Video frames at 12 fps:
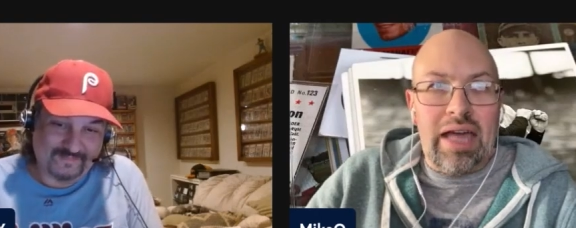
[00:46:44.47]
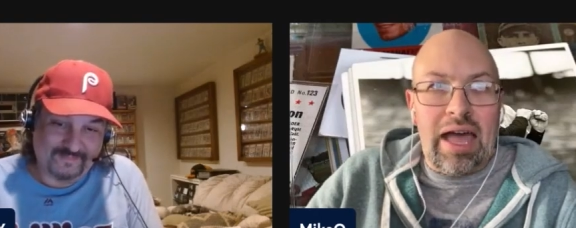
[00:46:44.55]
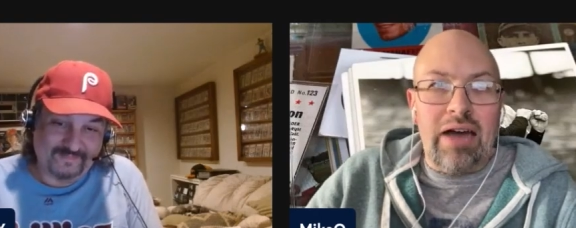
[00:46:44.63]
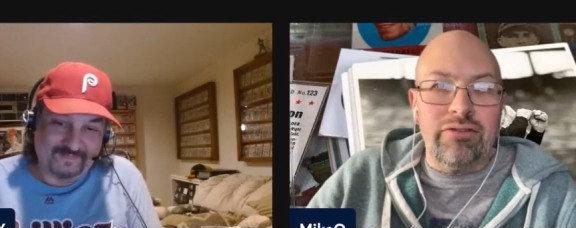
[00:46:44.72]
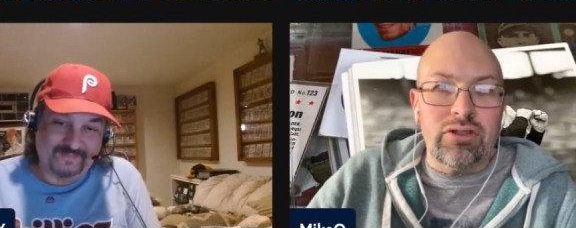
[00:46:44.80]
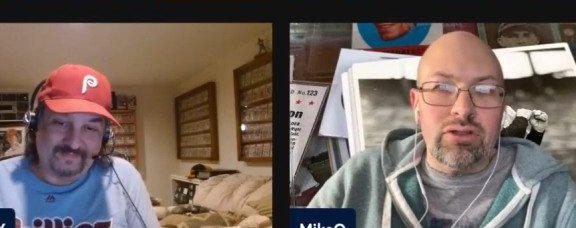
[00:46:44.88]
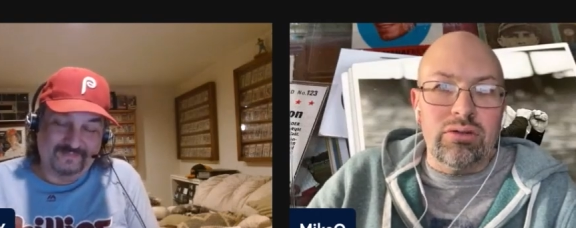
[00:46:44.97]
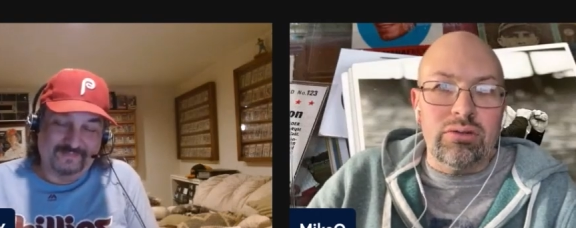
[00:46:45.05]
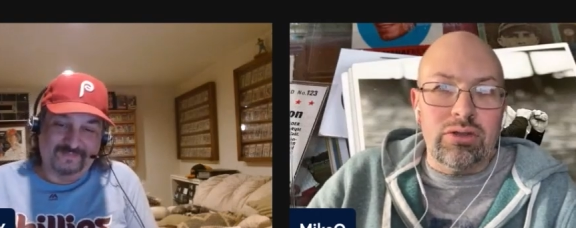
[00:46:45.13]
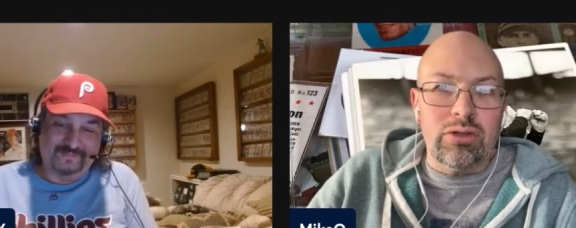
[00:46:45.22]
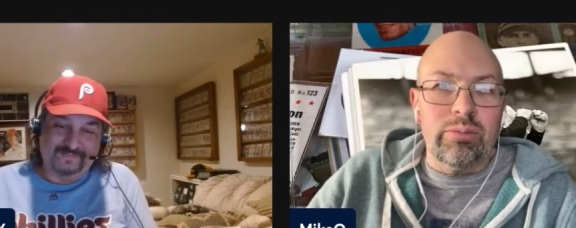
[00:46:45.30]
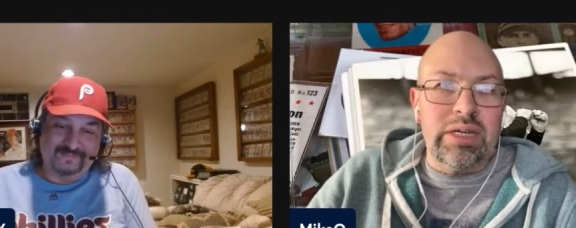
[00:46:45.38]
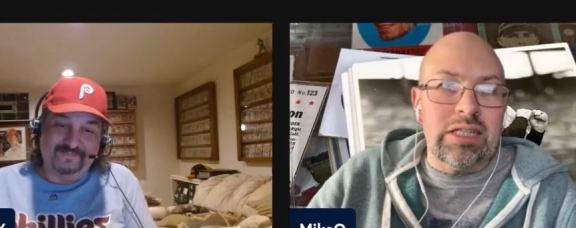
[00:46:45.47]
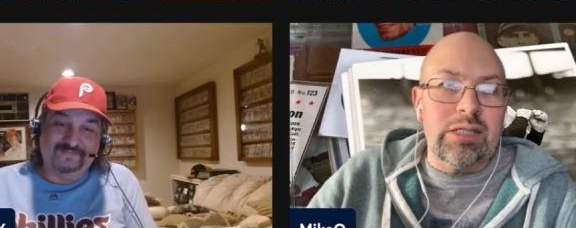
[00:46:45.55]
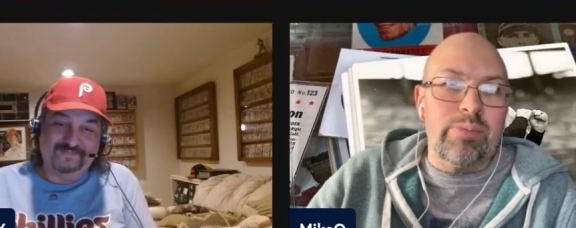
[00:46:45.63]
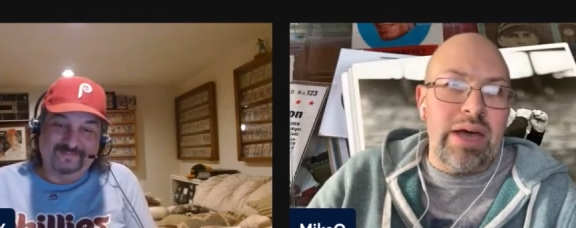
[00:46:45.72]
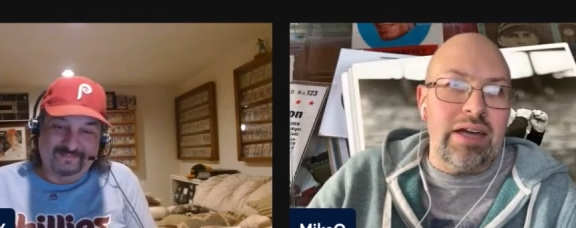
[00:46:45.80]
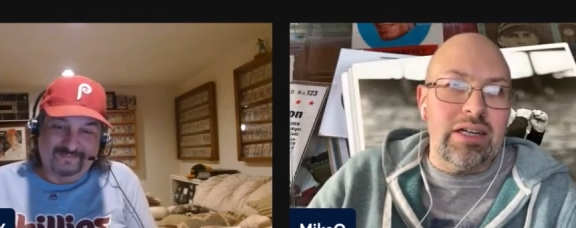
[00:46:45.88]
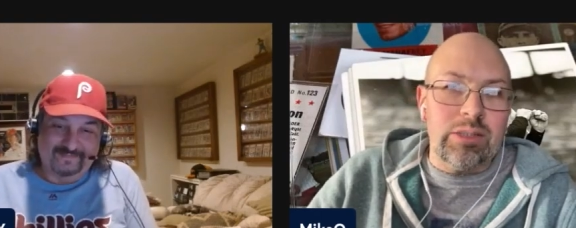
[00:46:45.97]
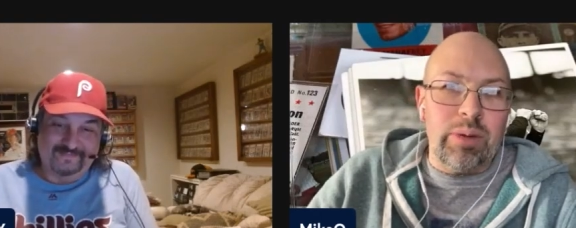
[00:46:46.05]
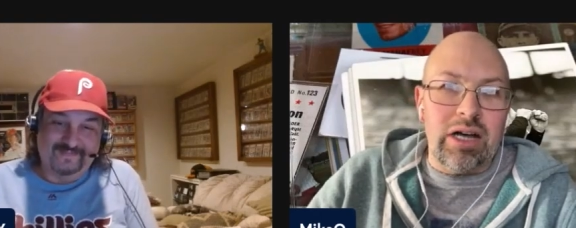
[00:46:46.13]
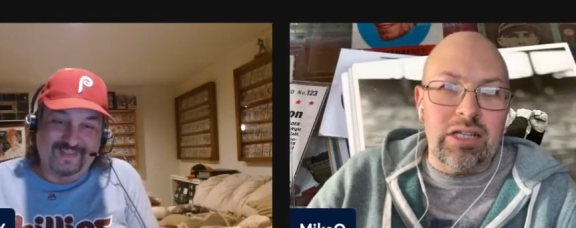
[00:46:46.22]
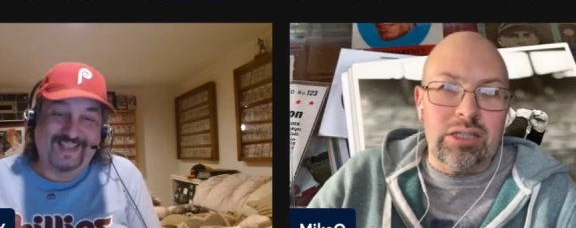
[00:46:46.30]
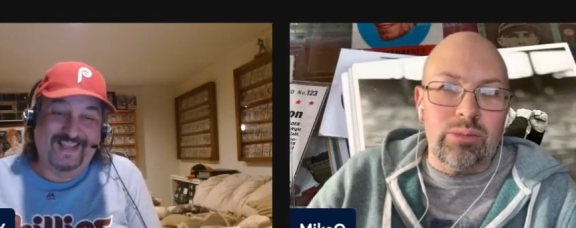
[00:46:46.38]
Speaker 1: have to to be as bad as
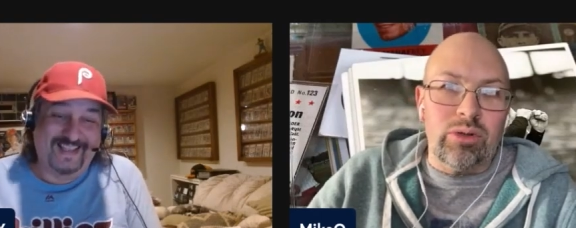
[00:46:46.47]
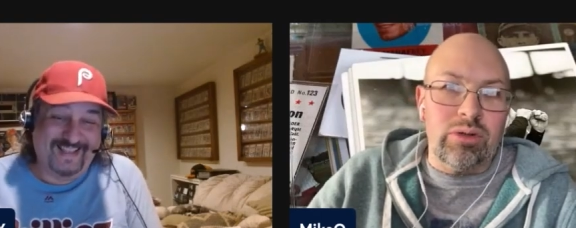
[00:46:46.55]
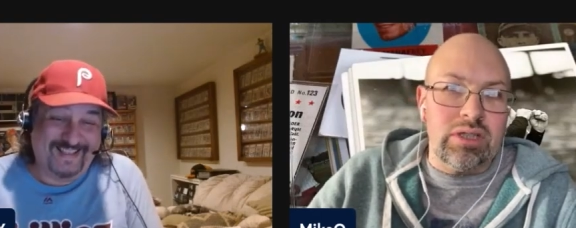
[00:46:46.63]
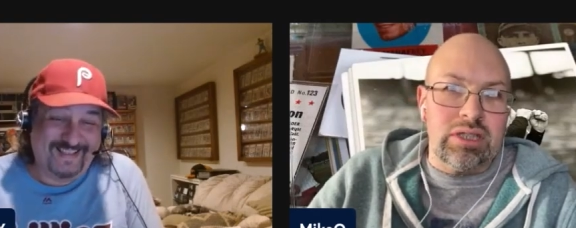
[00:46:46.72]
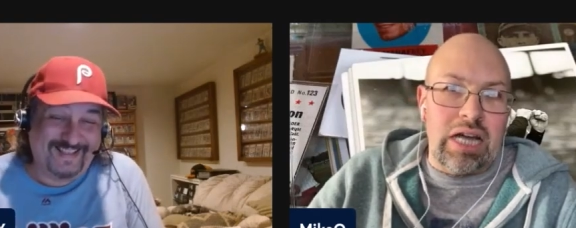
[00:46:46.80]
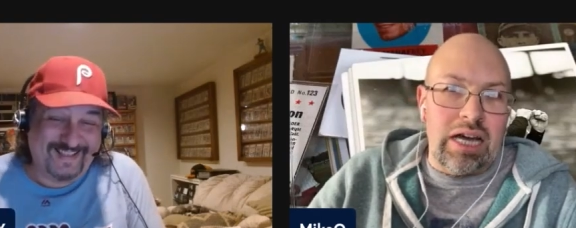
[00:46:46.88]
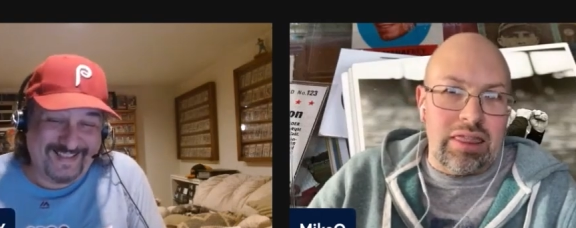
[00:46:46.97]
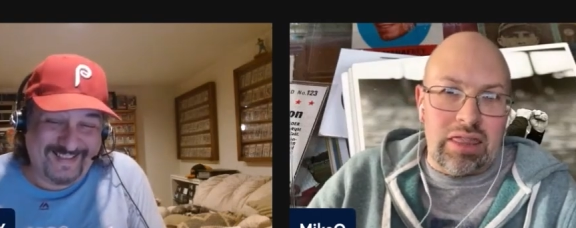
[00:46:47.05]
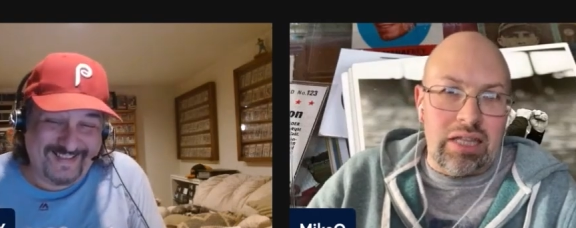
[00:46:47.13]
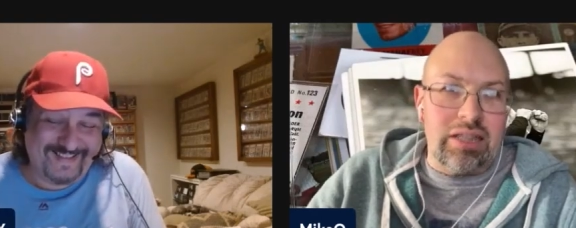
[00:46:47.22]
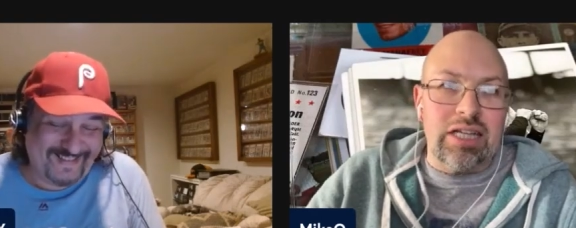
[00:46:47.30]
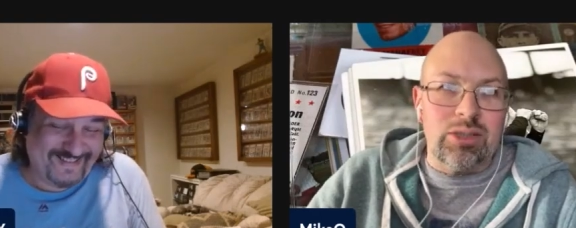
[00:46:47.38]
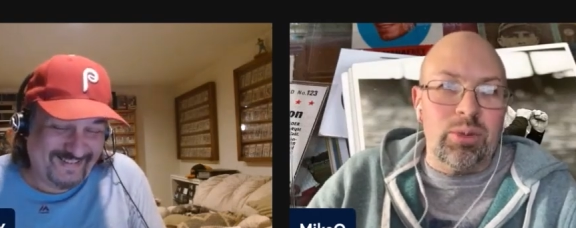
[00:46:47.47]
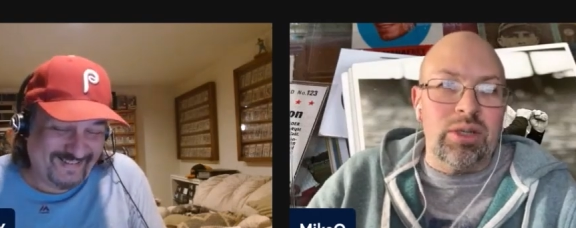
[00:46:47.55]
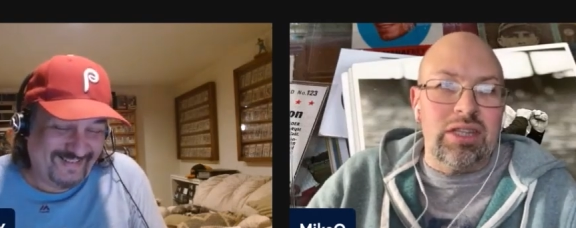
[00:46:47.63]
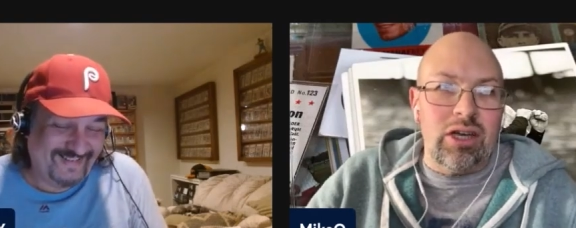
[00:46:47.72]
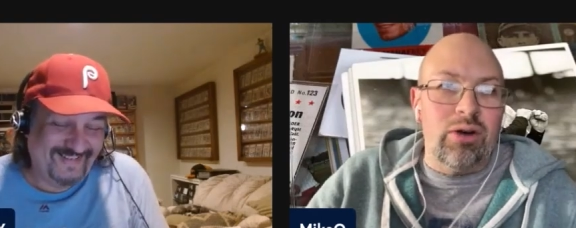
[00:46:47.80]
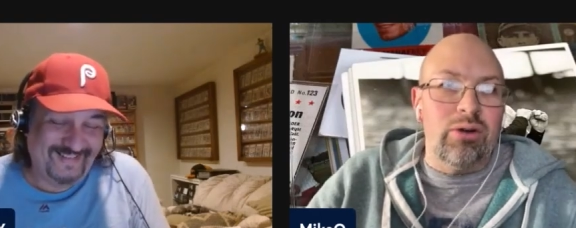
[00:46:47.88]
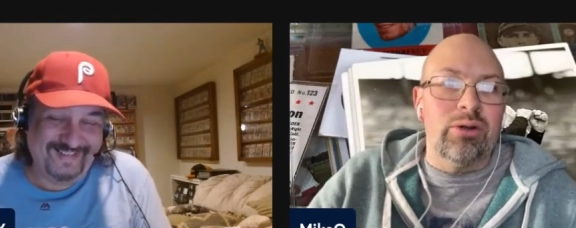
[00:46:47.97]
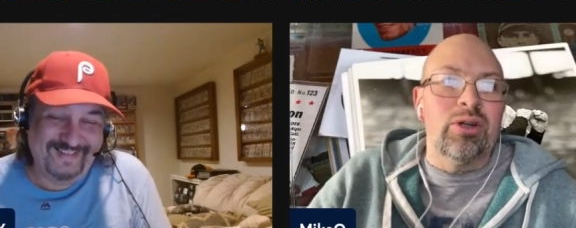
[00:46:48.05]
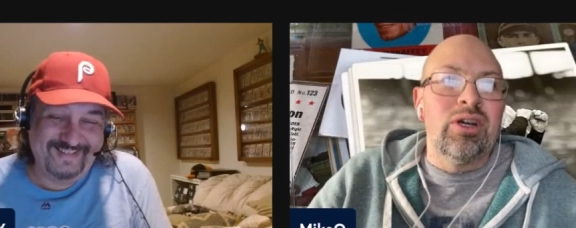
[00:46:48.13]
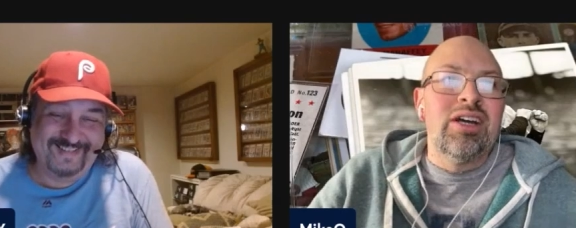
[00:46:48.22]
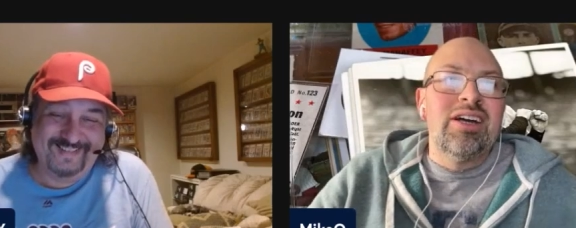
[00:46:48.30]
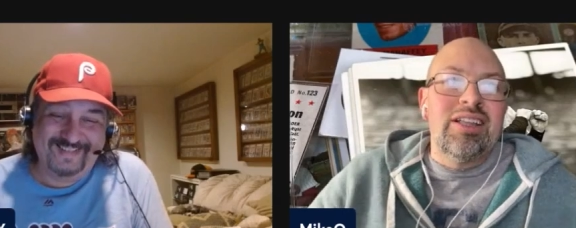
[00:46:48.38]
possible. I think that's what the owner.
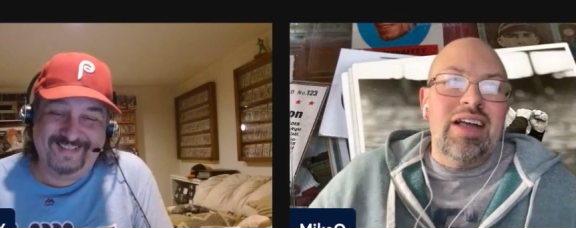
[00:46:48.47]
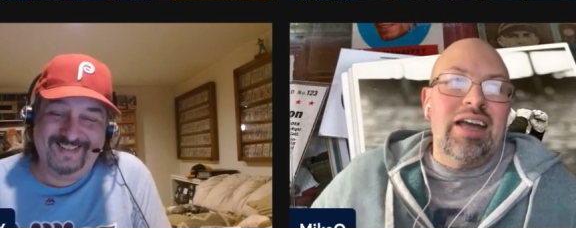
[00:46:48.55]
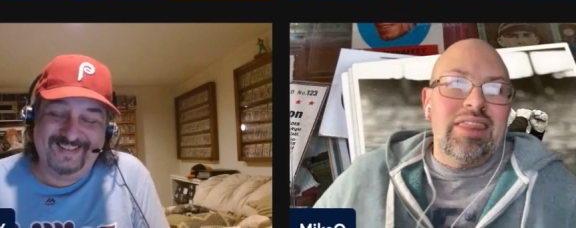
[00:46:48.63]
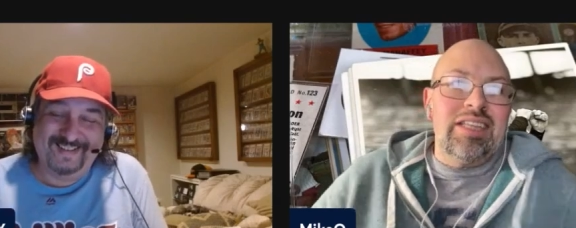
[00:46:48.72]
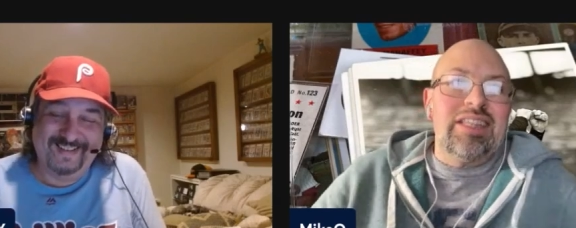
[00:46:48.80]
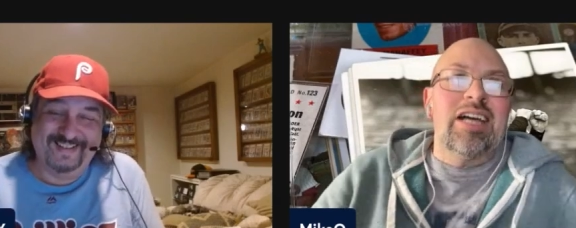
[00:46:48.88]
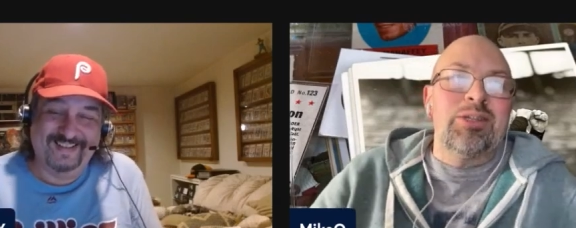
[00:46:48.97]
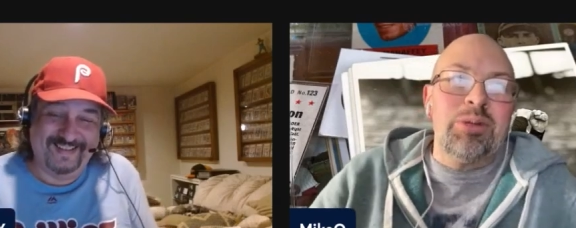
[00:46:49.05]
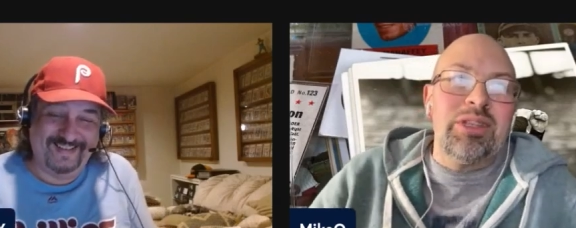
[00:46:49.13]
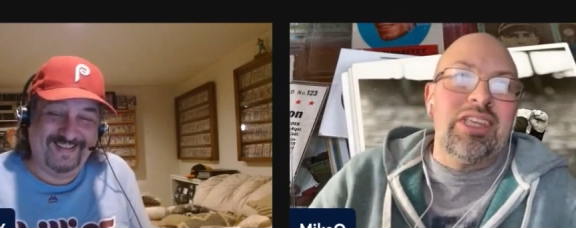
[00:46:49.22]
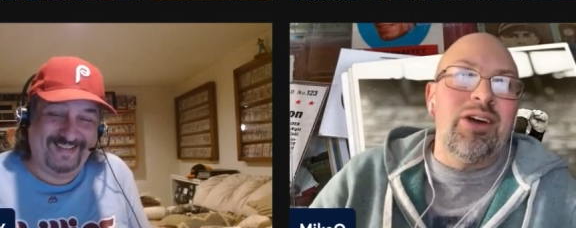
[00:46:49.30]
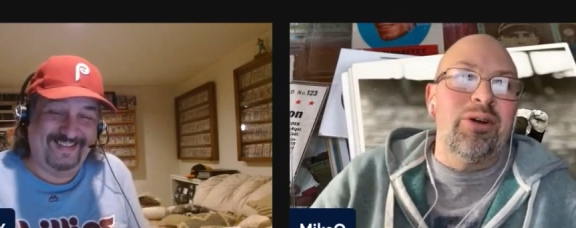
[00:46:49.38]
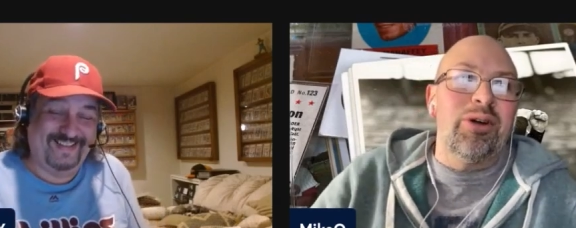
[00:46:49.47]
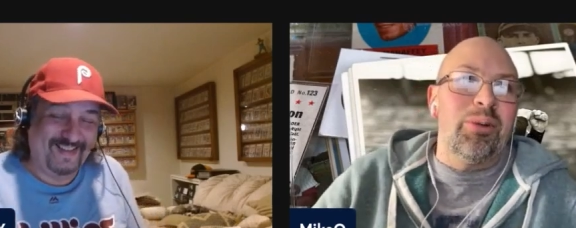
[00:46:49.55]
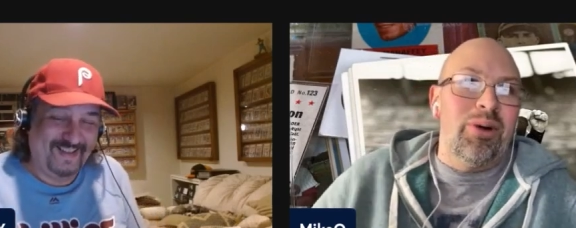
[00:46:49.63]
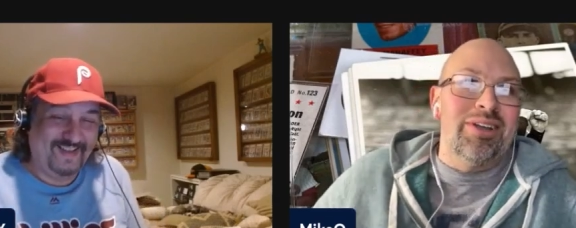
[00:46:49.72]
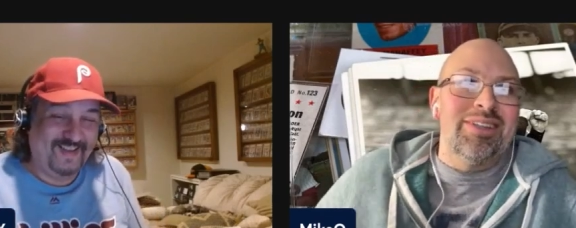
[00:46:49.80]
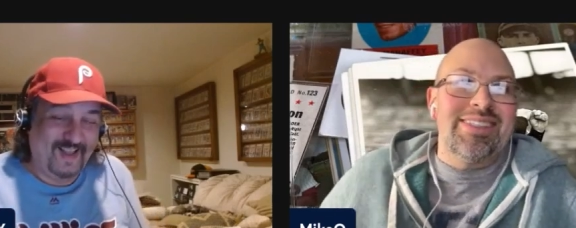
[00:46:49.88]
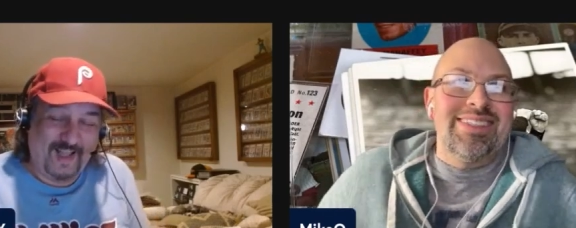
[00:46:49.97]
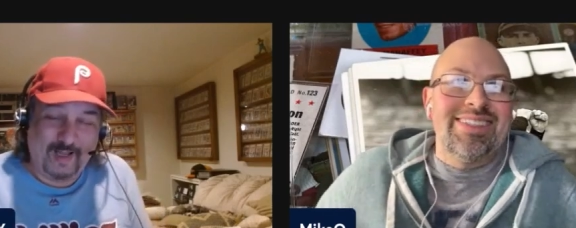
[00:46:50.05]
I think that's what the owner wants.